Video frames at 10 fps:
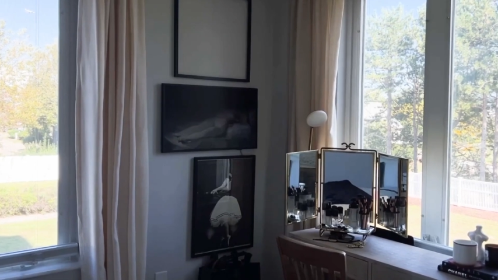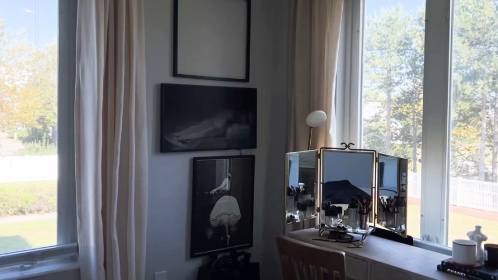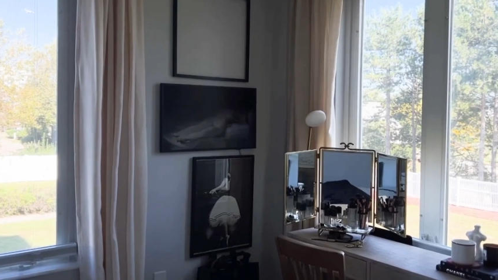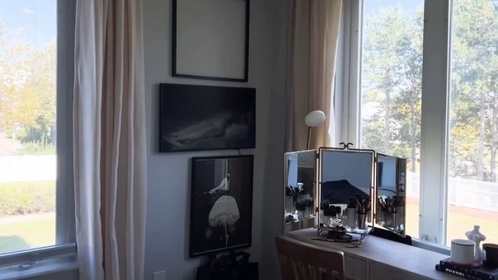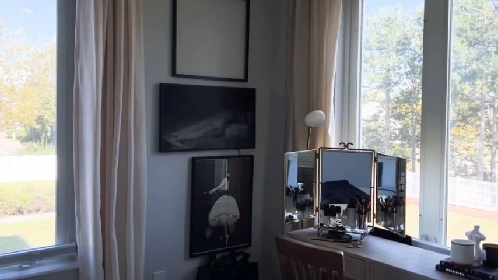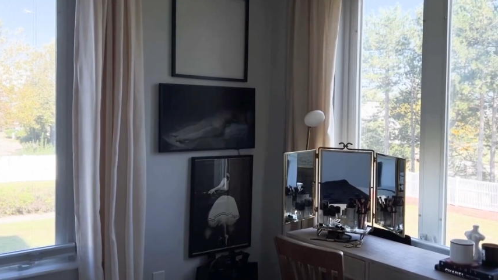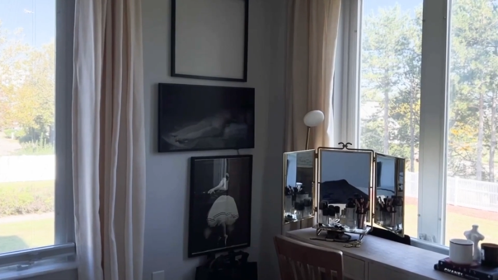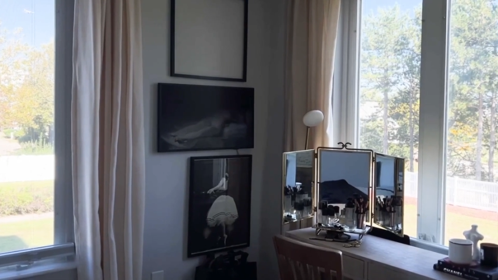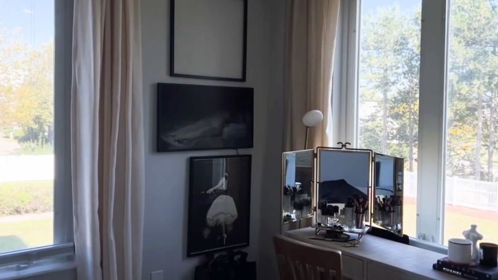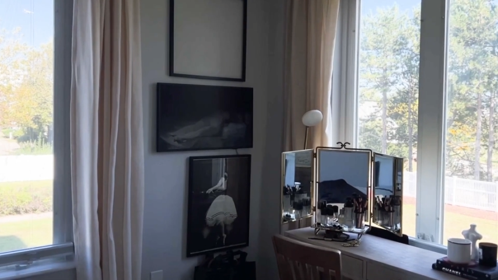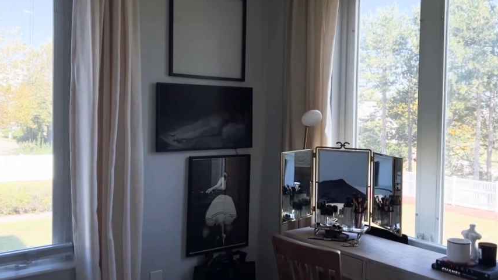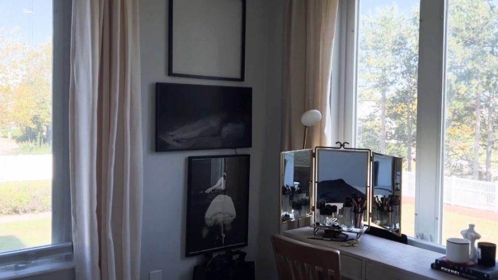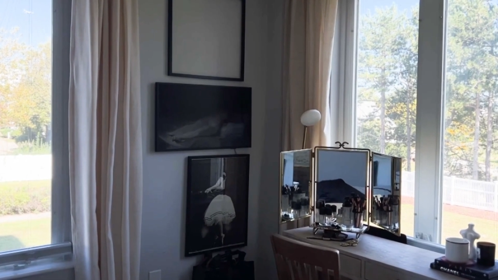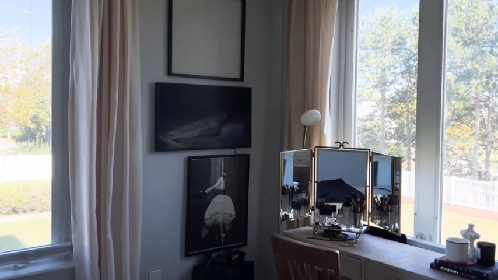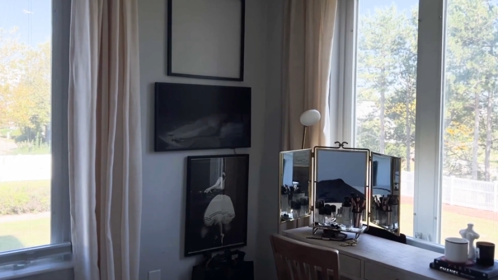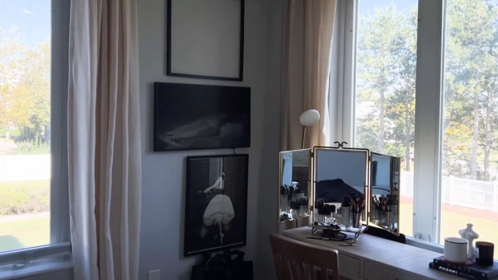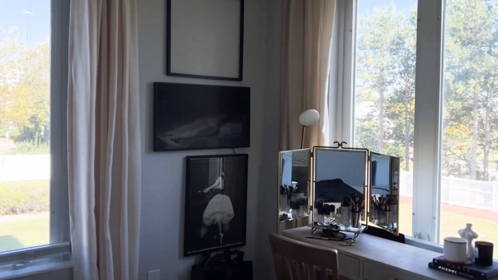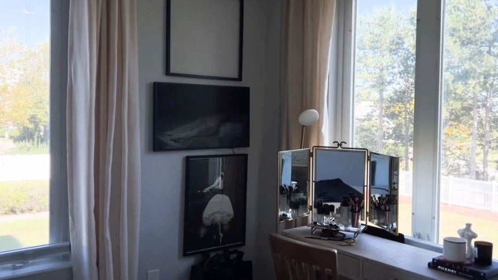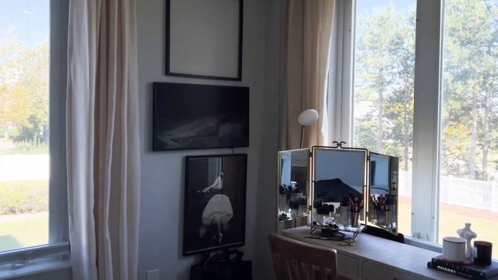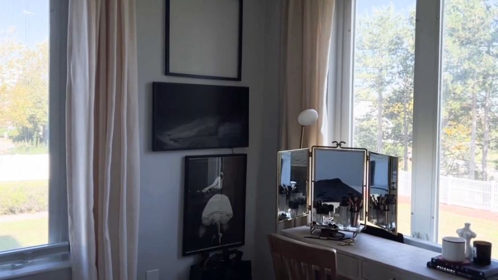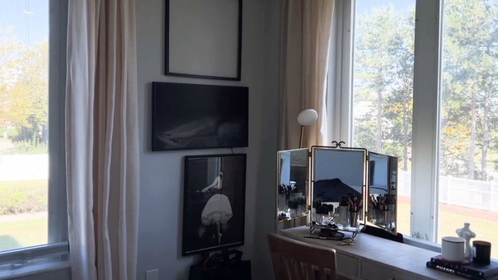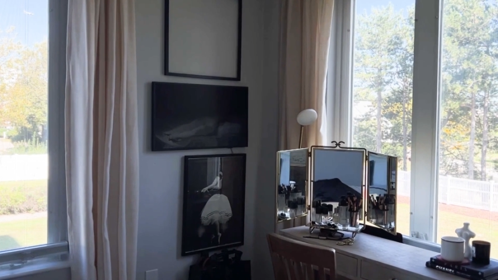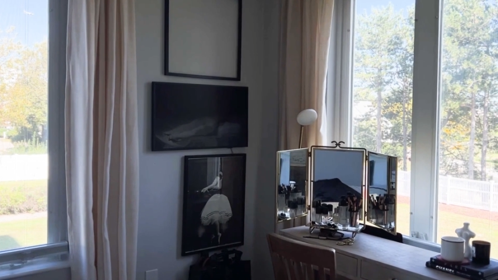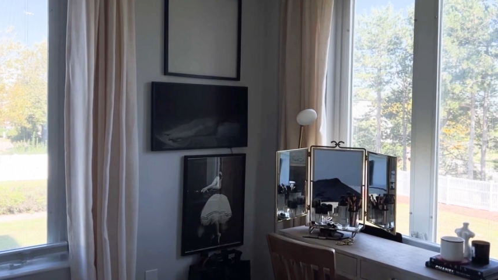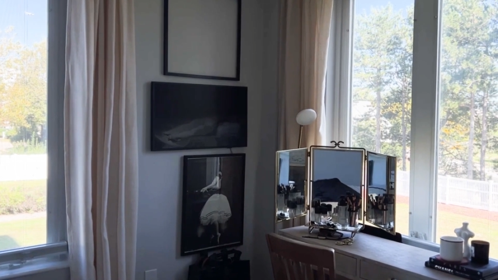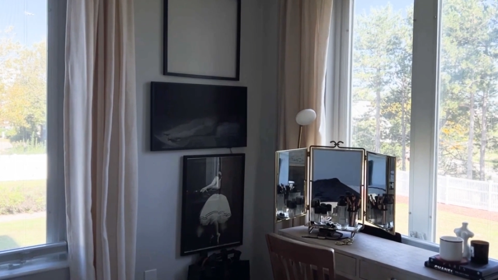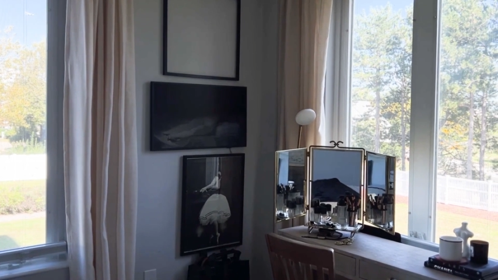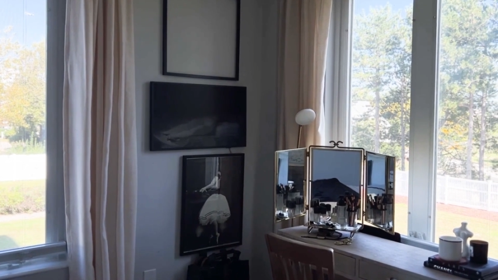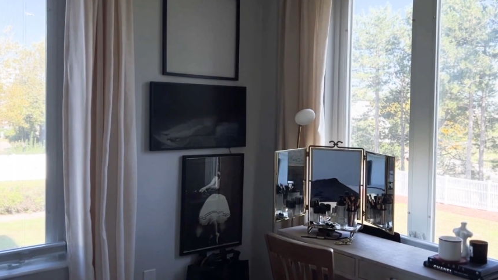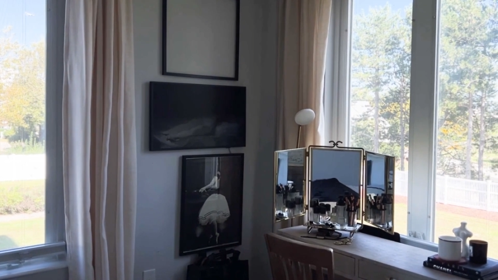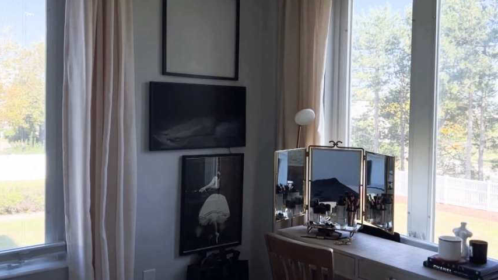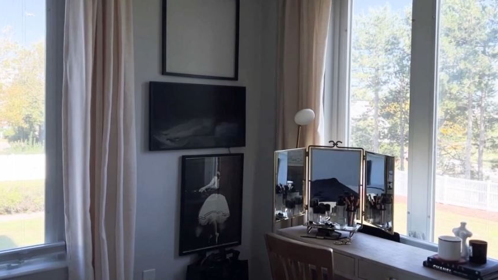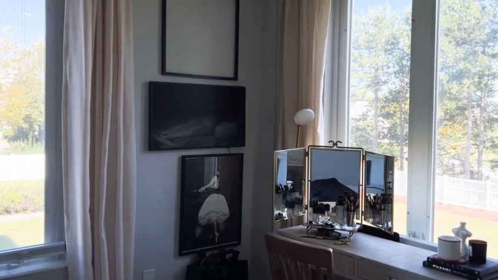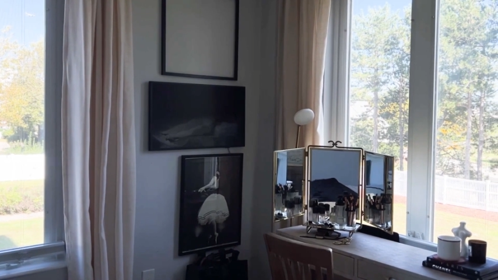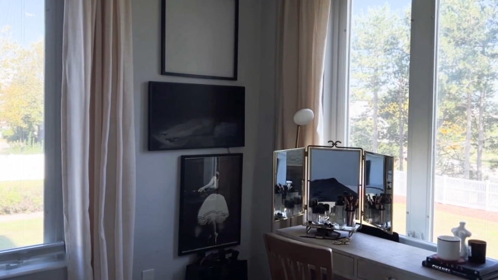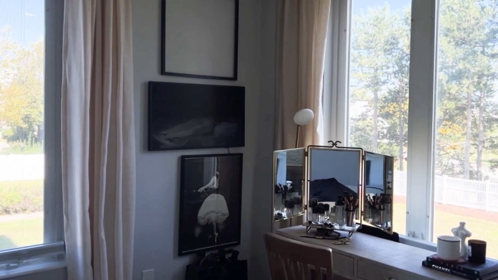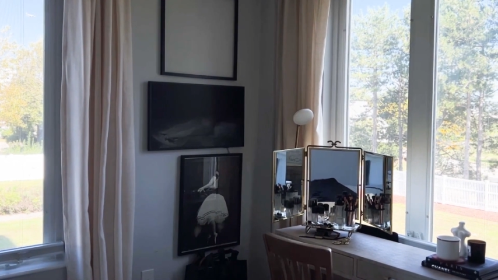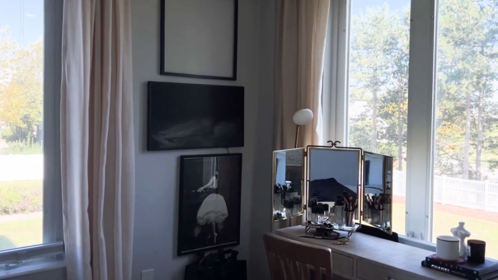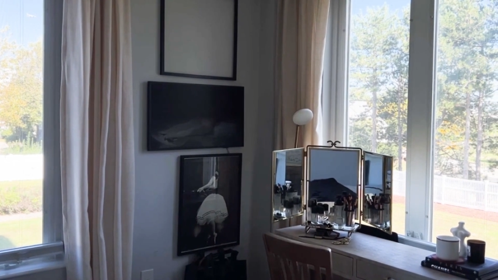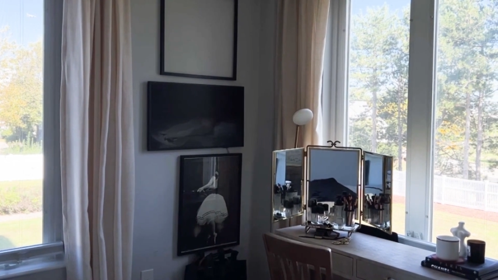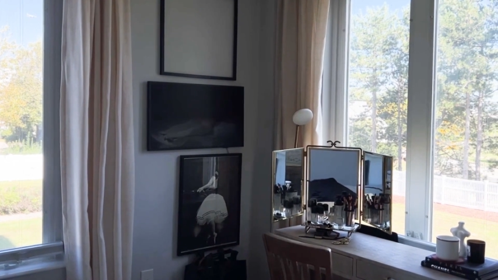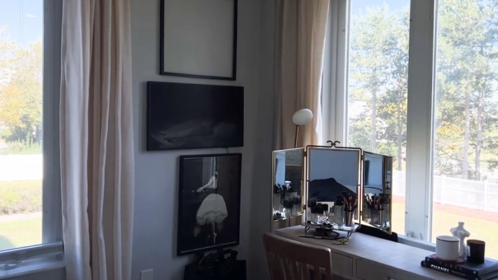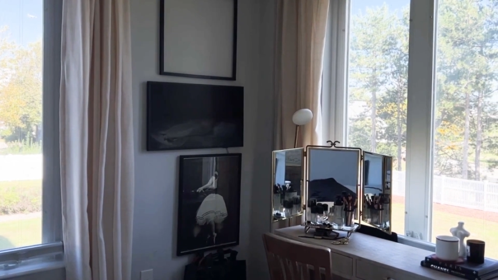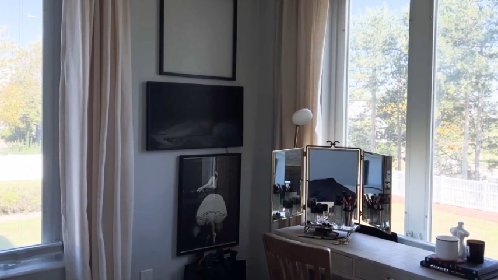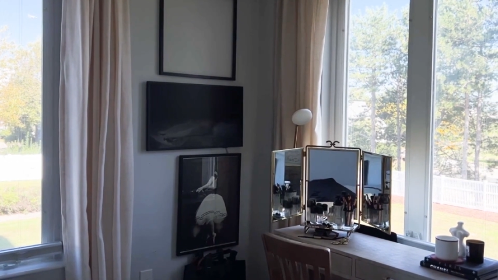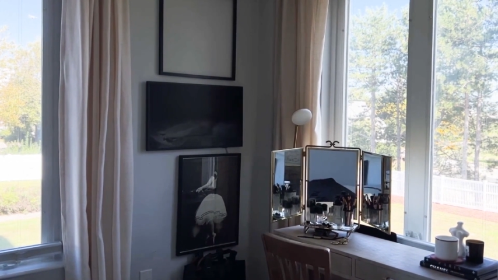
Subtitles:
Nobody's mouth can be seen.